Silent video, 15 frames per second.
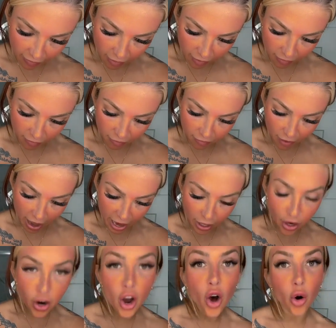
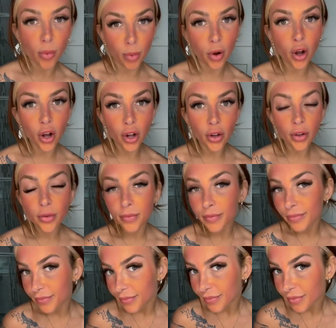Fire Opal.
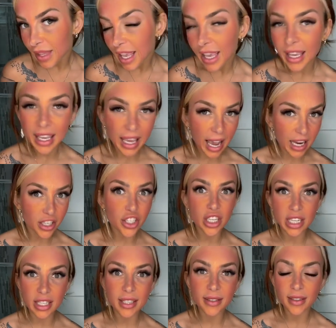Yeah,
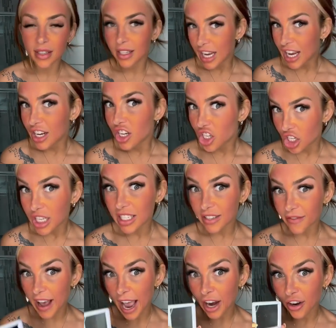she's she's
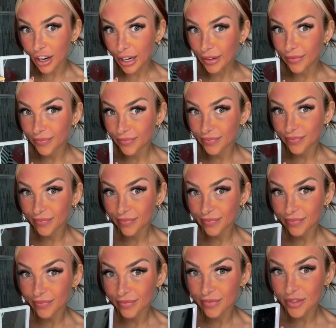fiery.
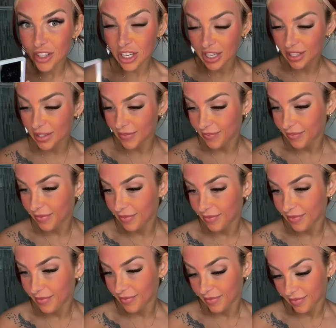She's
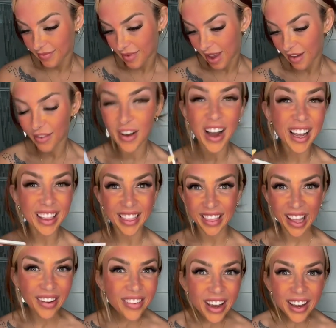I fucking
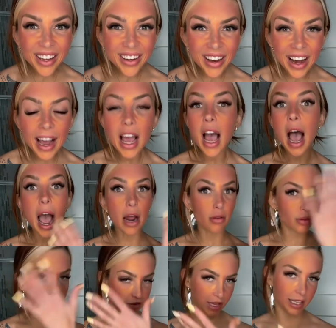love it, you guys. I don't
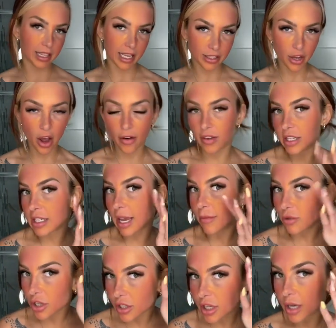love it like this. Obviously, I'm
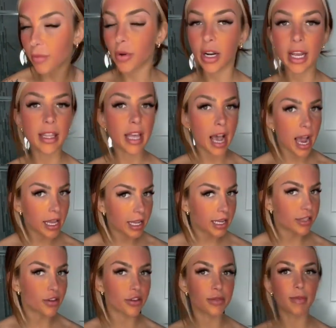just going to put it in the highlight
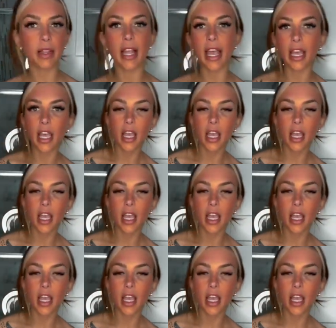zones, but like,